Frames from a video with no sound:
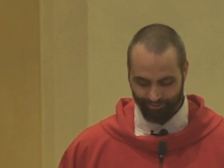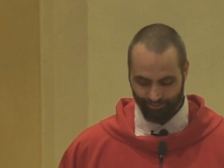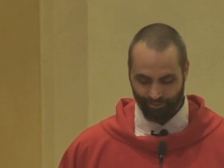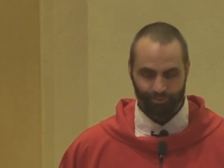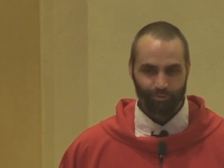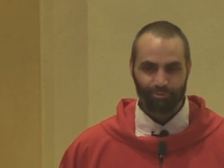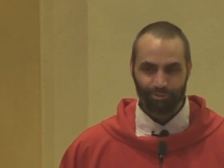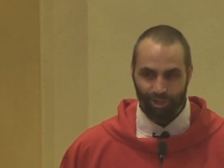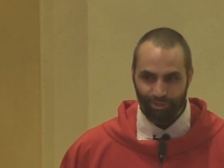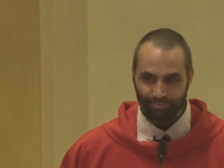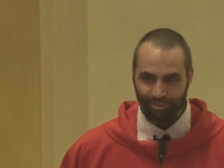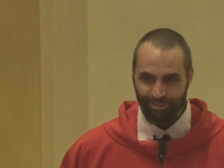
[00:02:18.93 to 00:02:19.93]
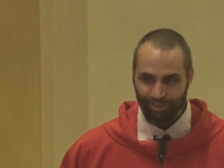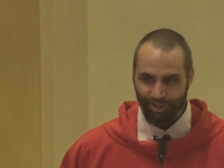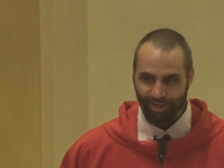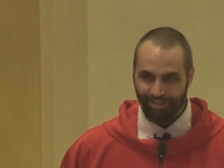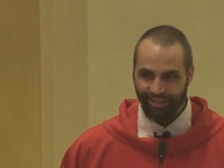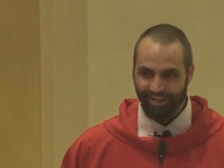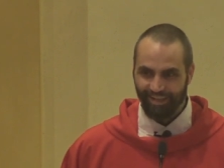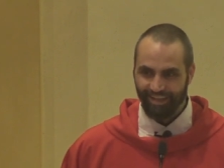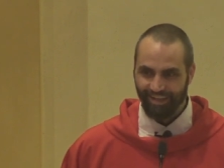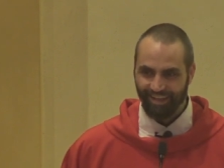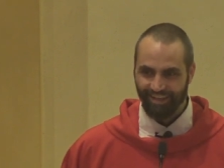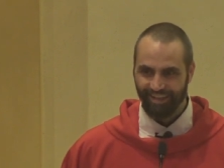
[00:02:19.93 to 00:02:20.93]
Oh, don't judge me, John.
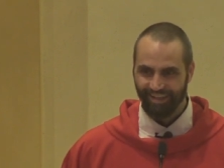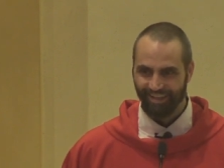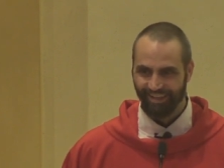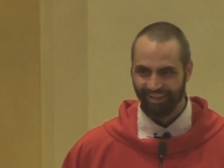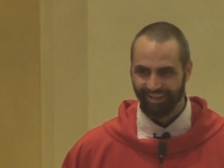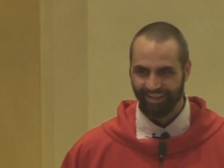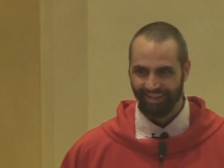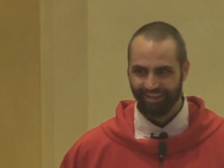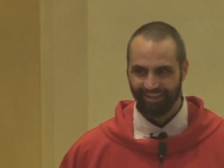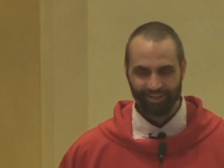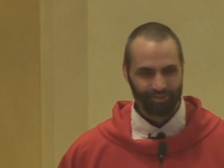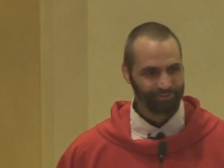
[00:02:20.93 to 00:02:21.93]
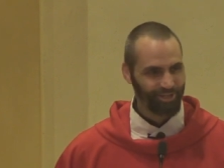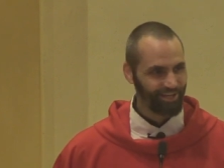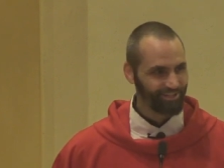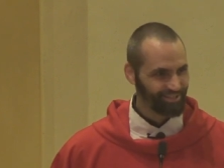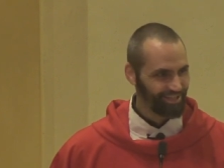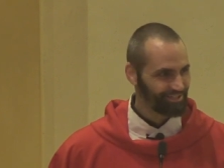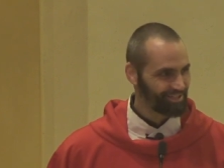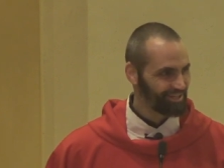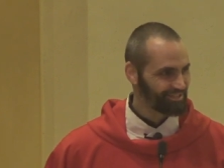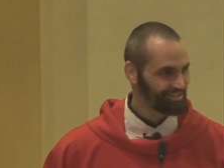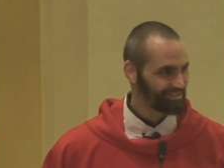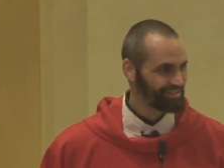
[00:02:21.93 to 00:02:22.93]
No, John, he
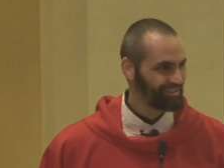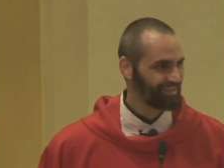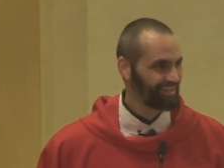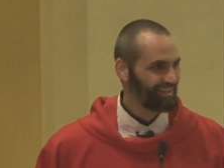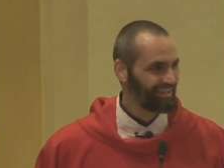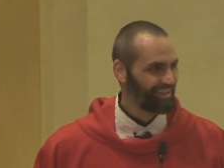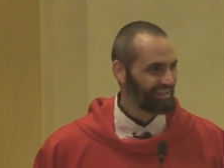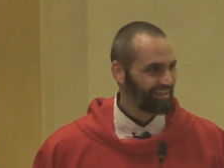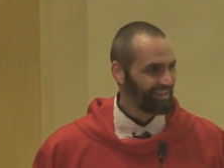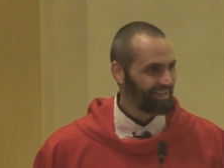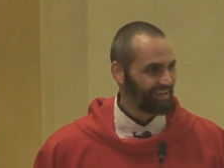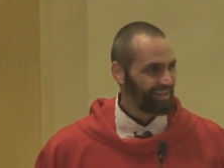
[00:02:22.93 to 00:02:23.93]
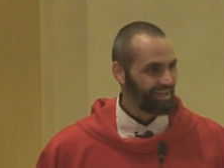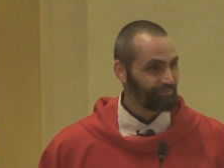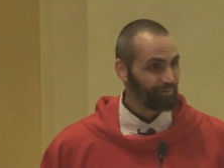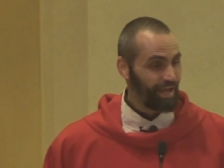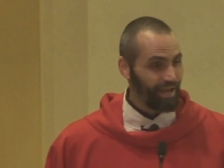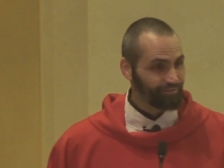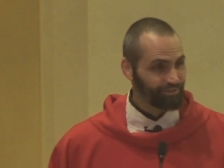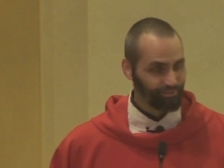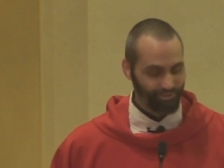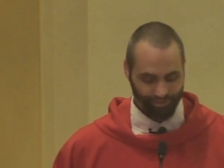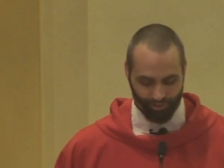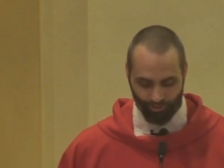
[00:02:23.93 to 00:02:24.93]
judges. Uh, and we have to.
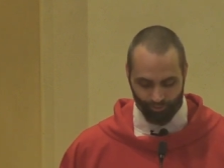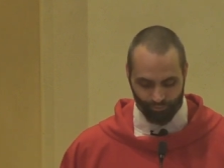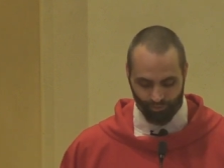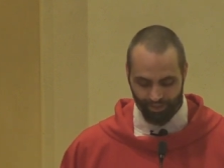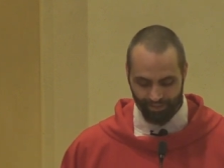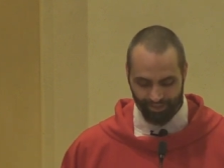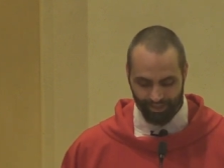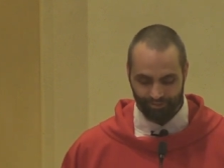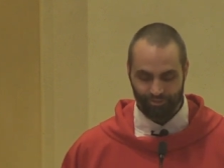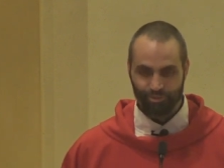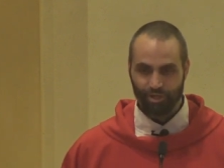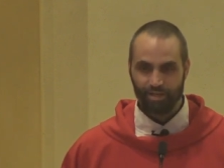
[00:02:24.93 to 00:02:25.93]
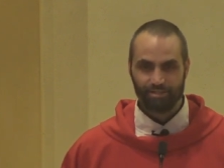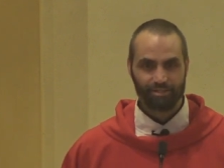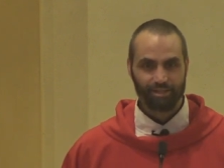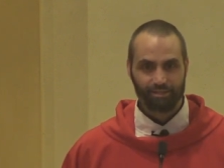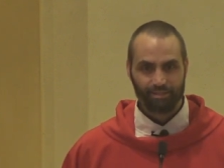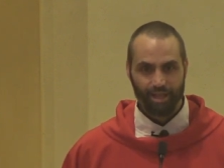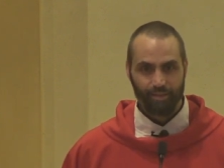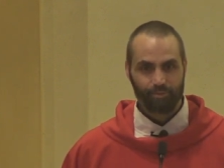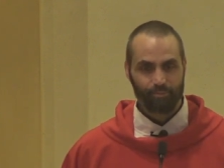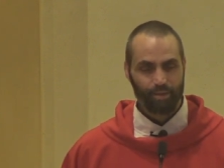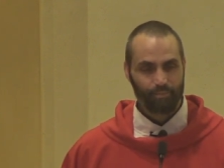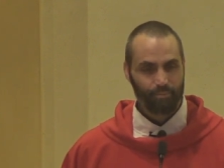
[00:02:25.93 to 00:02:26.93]
The whole point is not to judge, to condemn, to
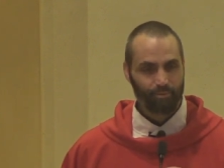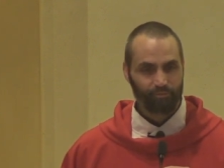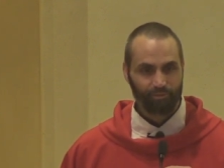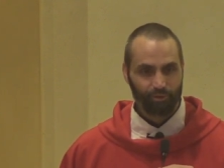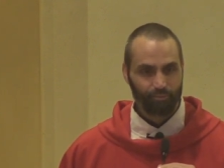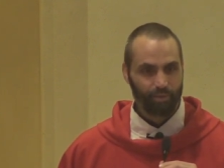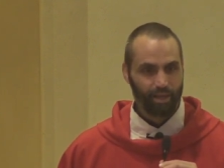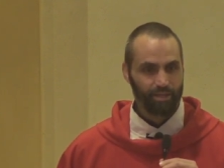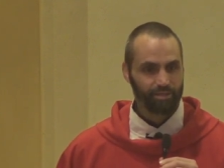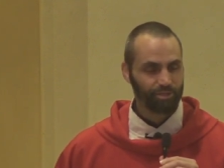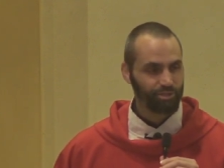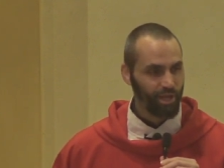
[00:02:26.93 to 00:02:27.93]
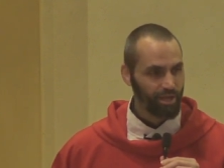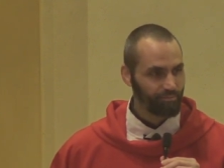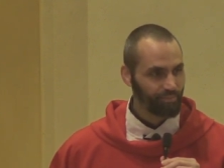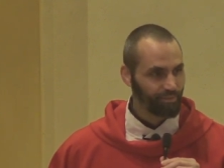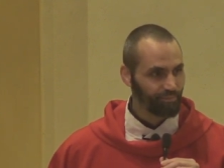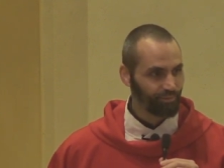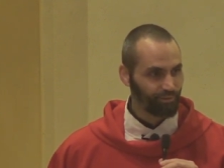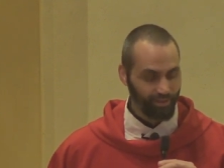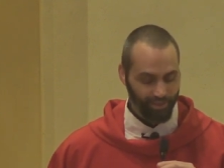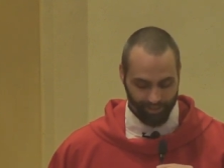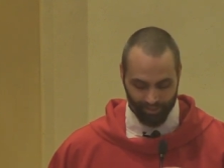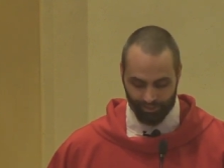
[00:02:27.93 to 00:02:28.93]
make people feel bad, to shame people.
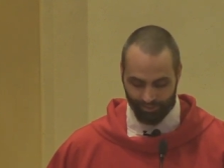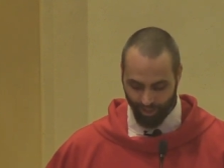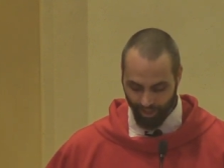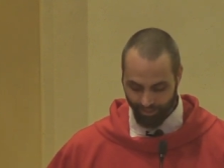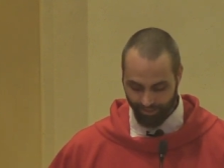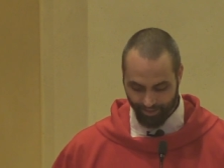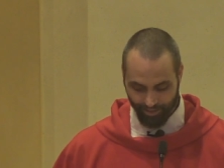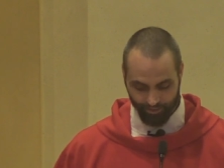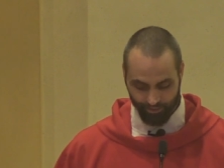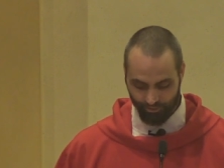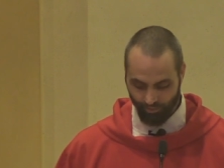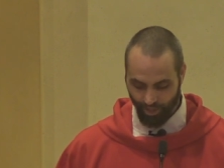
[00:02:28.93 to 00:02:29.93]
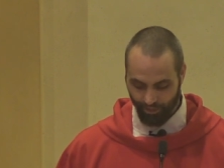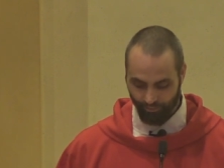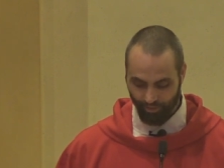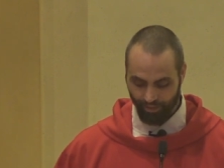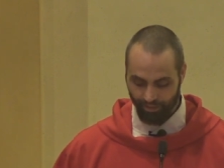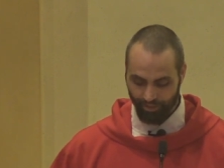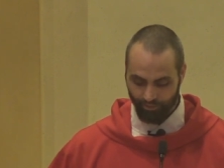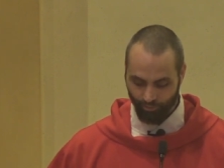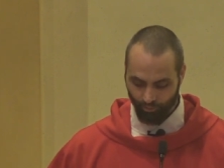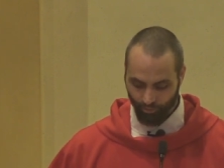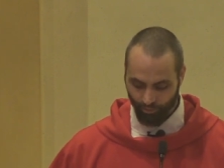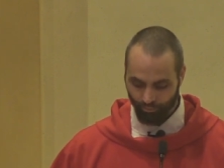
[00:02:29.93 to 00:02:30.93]
John is telling us right away the
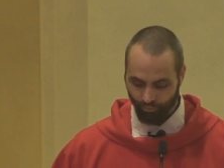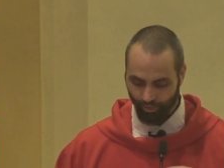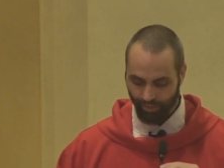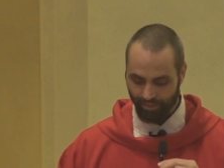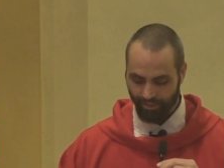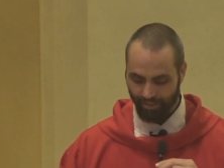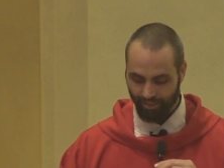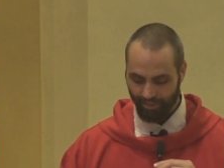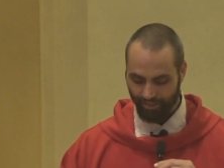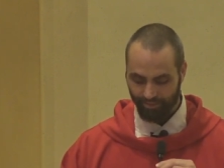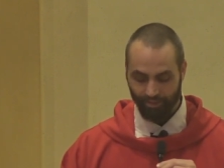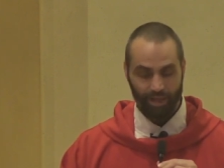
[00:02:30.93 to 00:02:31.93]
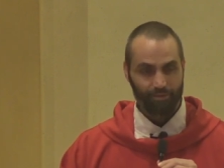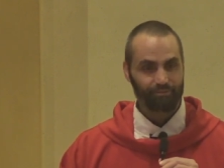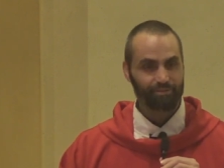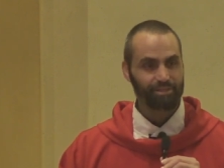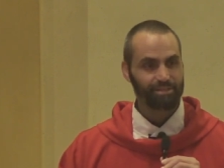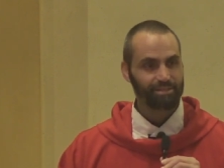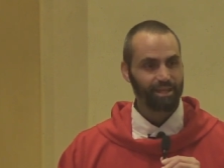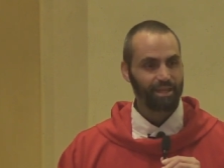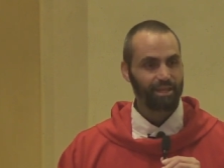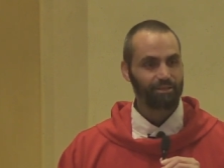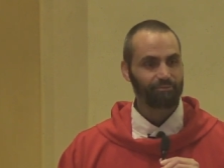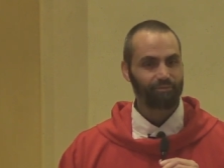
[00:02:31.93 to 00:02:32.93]
whole point is to, have, to
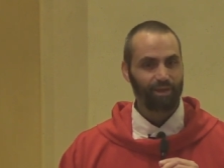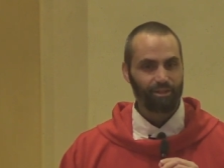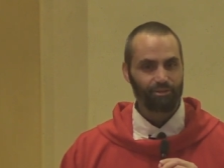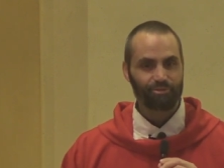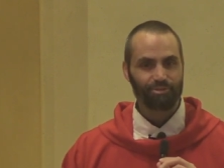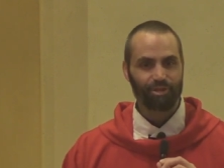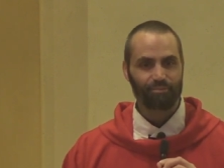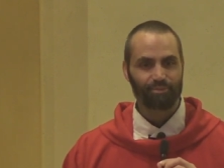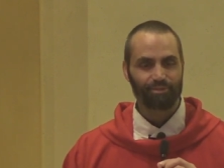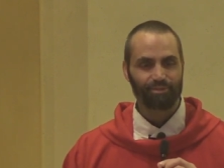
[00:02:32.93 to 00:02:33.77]
stay in fellowship.